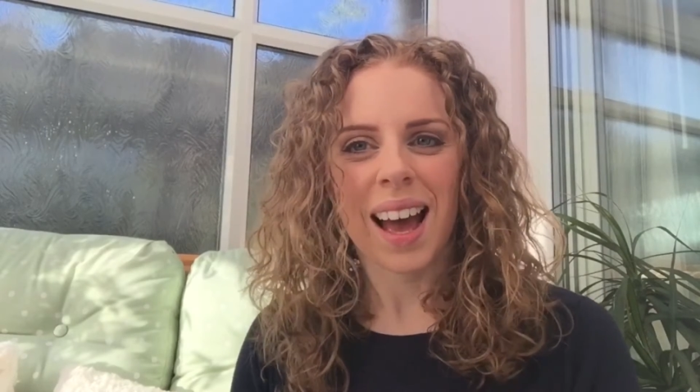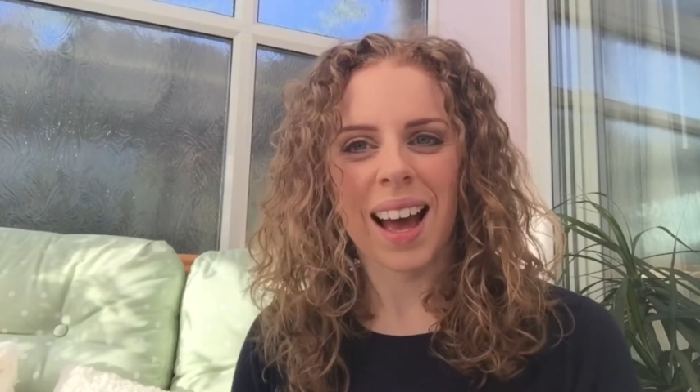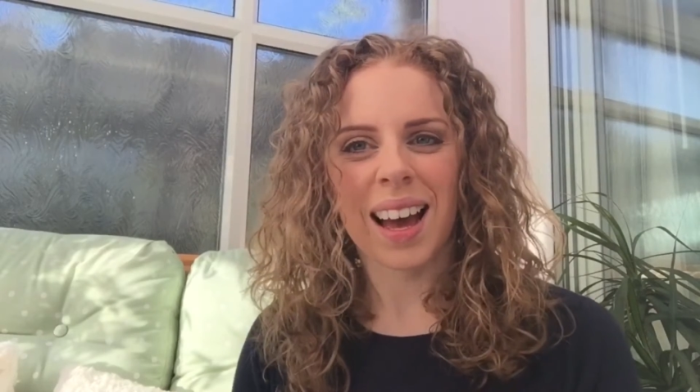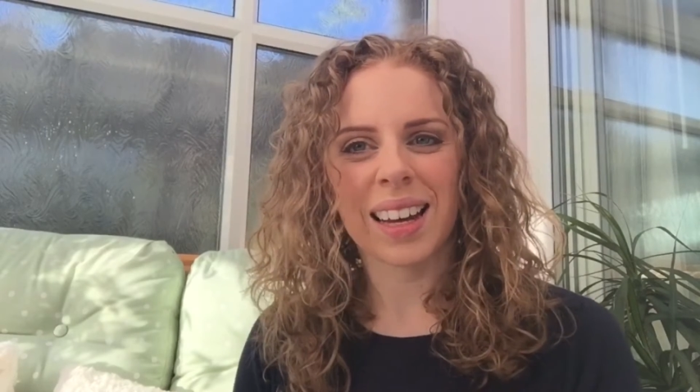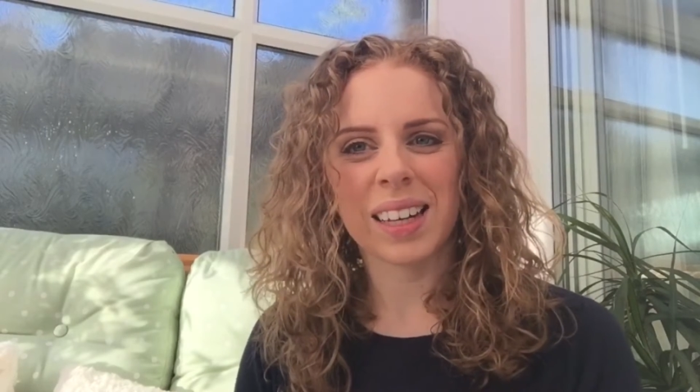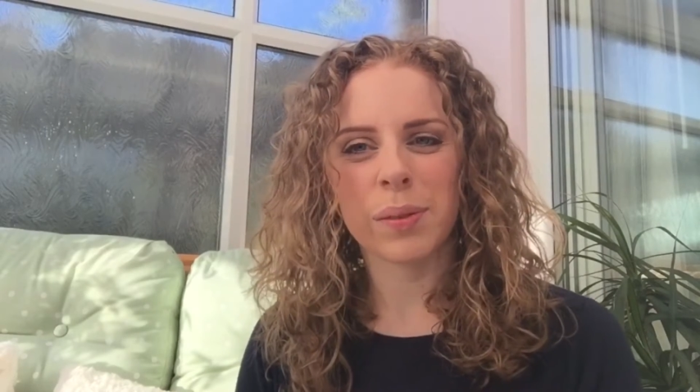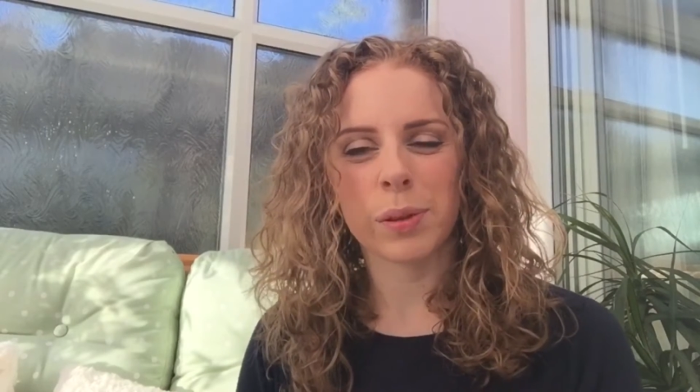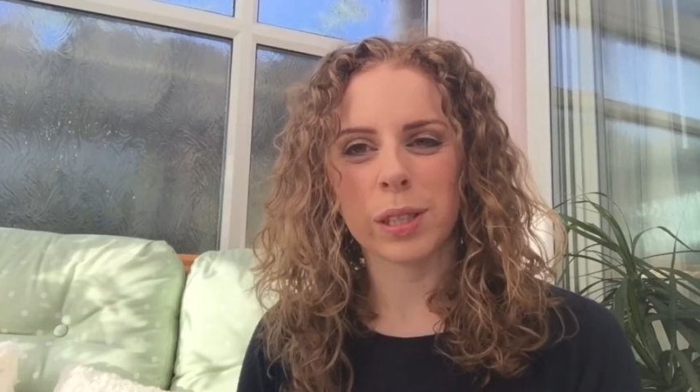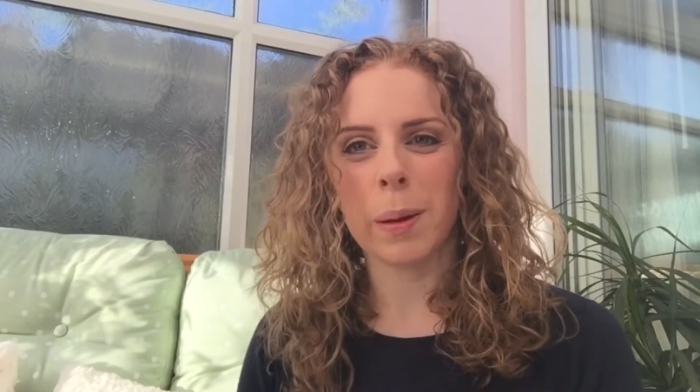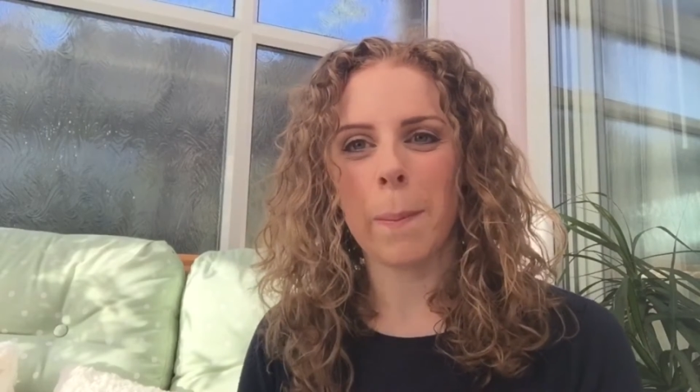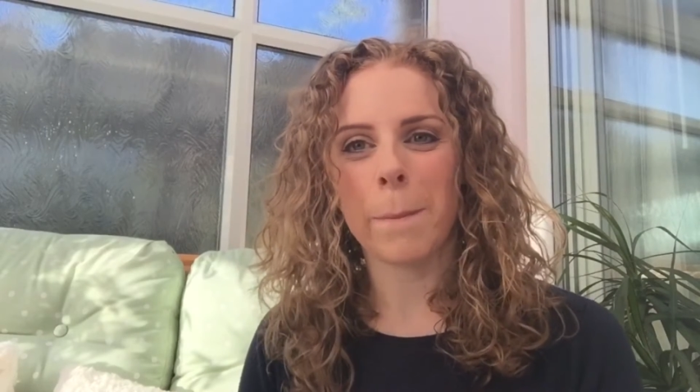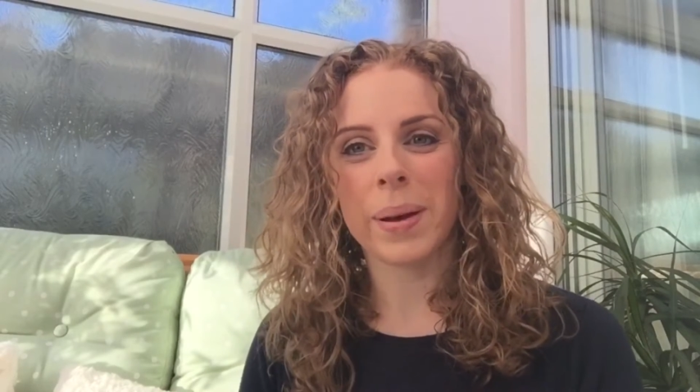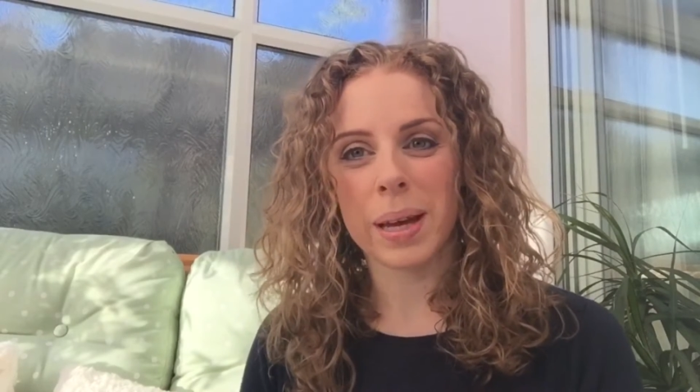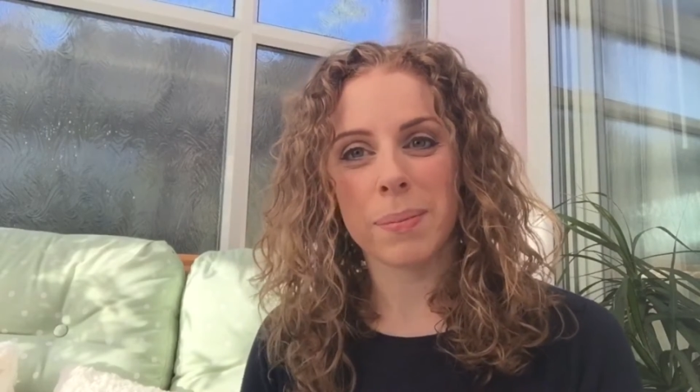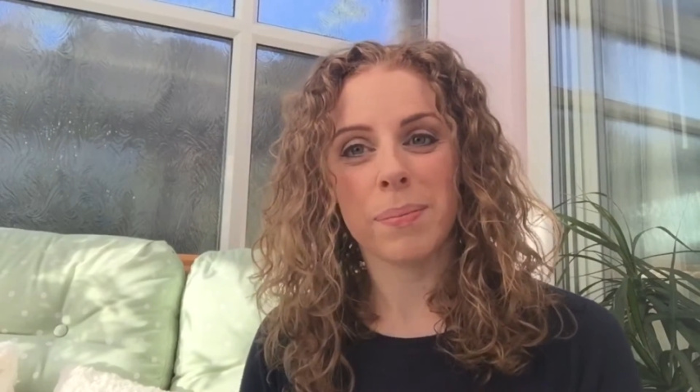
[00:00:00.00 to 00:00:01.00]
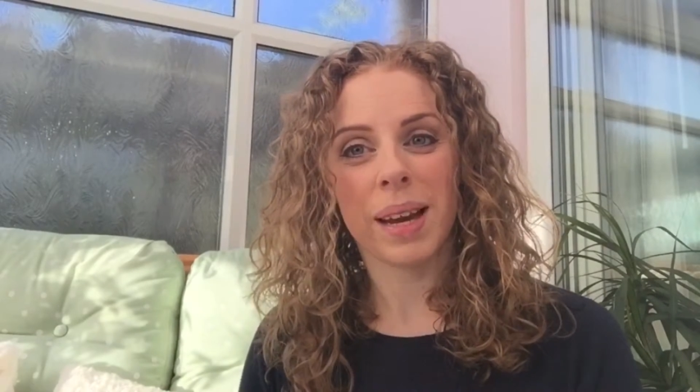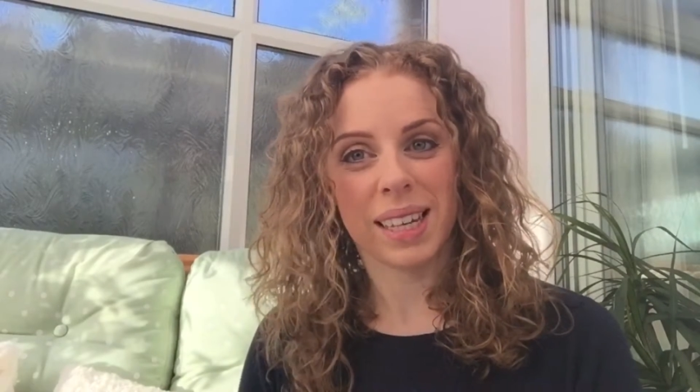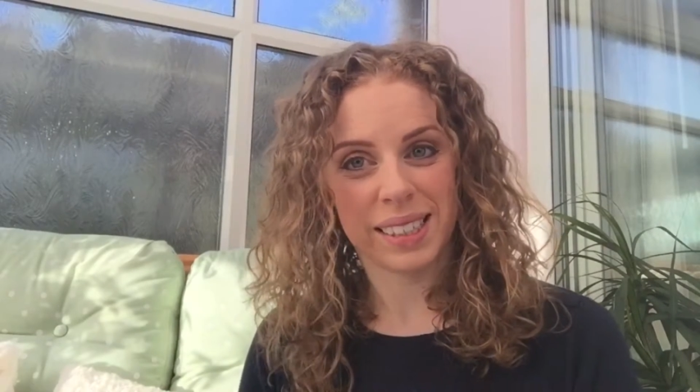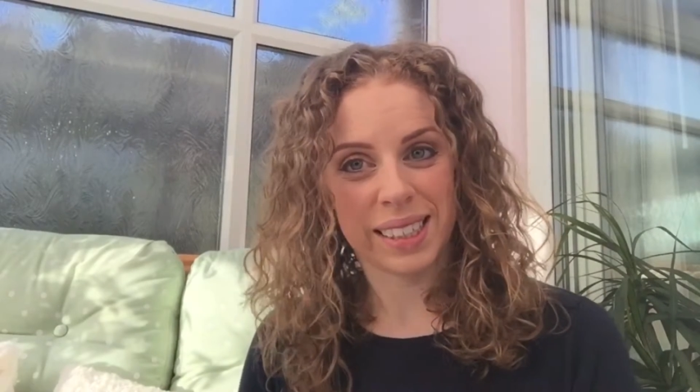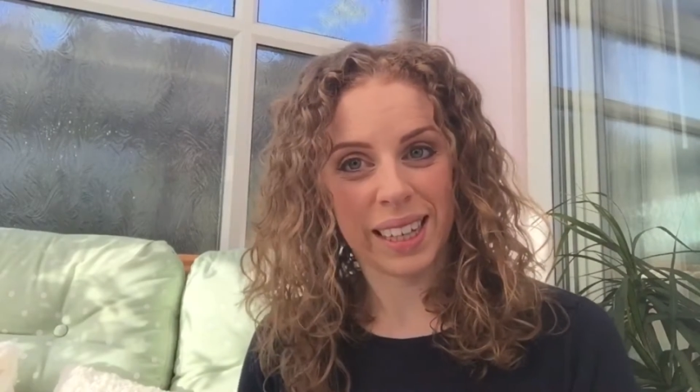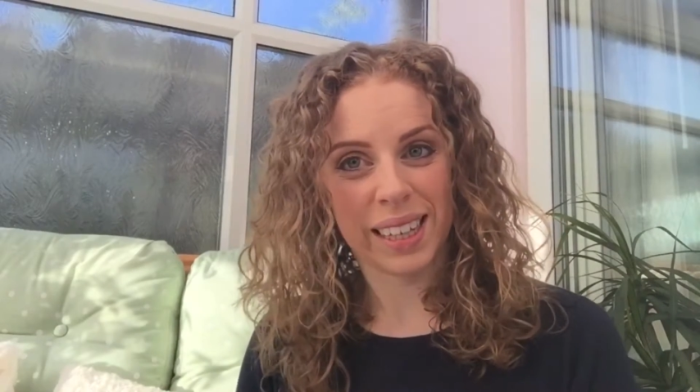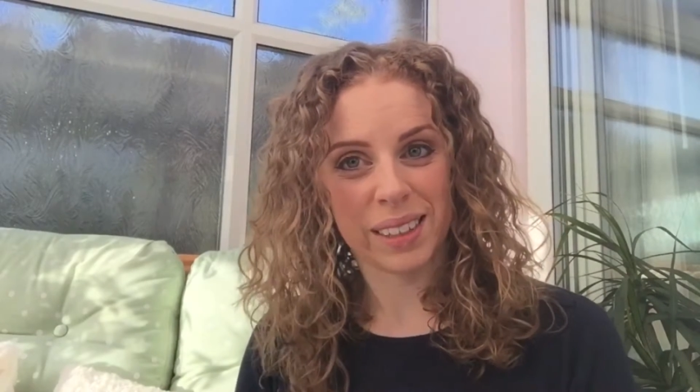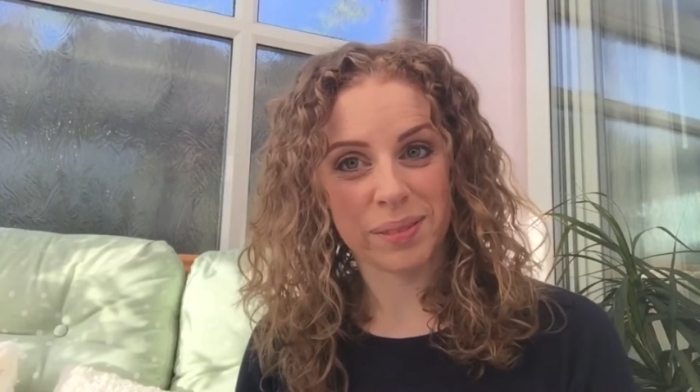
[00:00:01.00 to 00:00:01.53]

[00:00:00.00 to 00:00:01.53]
and it was a bit messy.